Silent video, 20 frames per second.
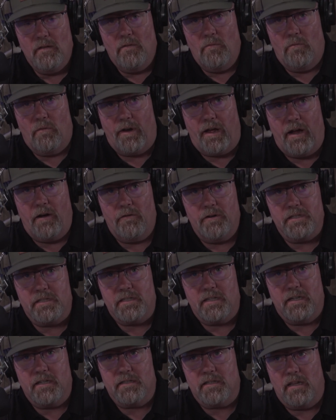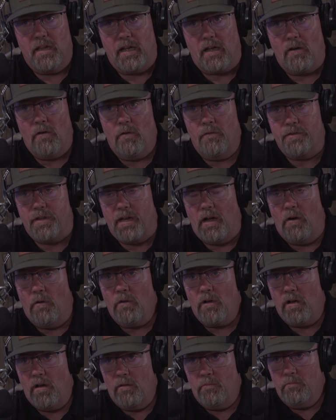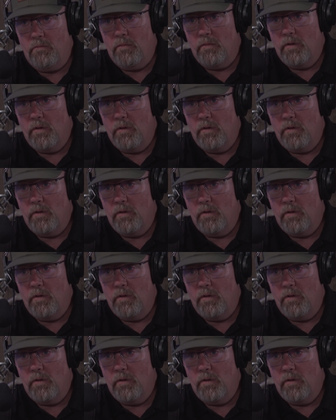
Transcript: what I always said is let go of the outcome.